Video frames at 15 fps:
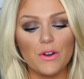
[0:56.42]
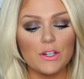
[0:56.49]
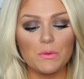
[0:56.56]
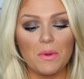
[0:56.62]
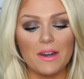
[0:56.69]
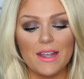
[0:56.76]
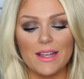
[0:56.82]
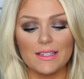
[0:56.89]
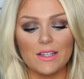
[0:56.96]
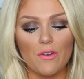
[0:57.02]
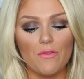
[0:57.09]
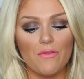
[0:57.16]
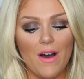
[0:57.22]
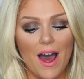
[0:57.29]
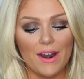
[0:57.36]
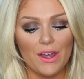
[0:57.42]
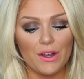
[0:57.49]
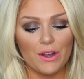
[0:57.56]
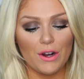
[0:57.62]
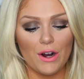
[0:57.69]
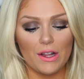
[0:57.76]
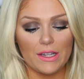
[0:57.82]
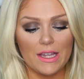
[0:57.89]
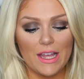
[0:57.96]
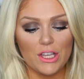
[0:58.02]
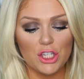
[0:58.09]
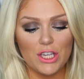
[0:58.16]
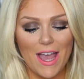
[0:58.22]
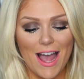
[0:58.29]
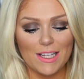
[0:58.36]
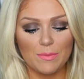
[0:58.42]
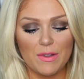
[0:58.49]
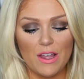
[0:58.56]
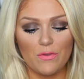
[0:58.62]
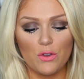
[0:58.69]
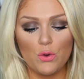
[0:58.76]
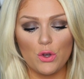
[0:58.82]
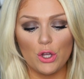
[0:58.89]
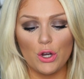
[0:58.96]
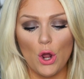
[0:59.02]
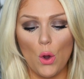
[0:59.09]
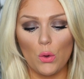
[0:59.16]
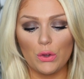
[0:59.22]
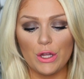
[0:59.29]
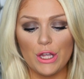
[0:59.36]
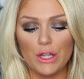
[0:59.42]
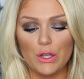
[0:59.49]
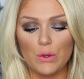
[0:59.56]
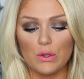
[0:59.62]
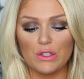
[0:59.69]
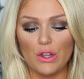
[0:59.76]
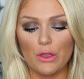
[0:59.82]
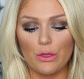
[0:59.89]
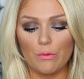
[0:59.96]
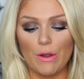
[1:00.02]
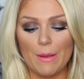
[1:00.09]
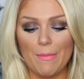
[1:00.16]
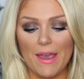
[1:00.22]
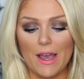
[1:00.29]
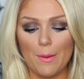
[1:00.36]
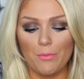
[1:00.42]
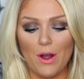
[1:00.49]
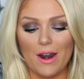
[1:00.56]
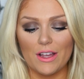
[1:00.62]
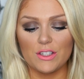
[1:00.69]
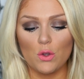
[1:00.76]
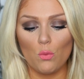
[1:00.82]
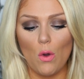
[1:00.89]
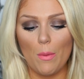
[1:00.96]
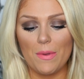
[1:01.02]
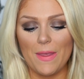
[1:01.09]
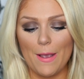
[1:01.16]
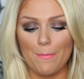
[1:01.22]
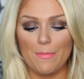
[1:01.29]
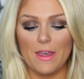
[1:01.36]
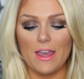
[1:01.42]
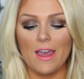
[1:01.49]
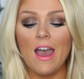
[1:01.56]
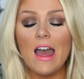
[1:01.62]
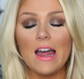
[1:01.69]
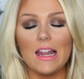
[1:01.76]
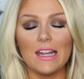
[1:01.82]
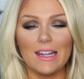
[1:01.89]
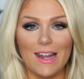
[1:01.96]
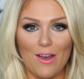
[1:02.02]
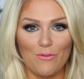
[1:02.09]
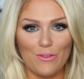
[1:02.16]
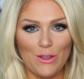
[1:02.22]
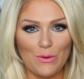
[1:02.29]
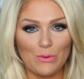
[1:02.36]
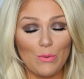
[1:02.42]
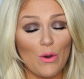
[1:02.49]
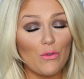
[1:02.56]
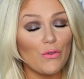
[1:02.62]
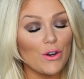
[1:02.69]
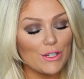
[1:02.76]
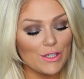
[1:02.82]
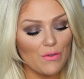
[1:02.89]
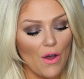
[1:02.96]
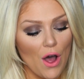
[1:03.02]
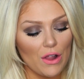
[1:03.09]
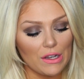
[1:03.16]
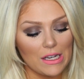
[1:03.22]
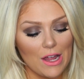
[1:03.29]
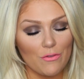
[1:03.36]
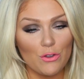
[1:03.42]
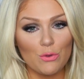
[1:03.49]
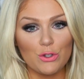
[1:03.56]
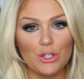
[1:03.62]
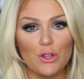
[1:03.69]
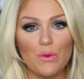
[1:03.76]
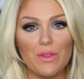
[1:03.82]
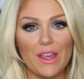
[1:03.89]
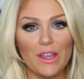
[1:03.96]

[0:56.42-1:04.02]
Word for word: the first one is Vanna Gurley, and she asked me, if you could only use 3 makeup products, what would they be? Love you. Well, first of all, love you too.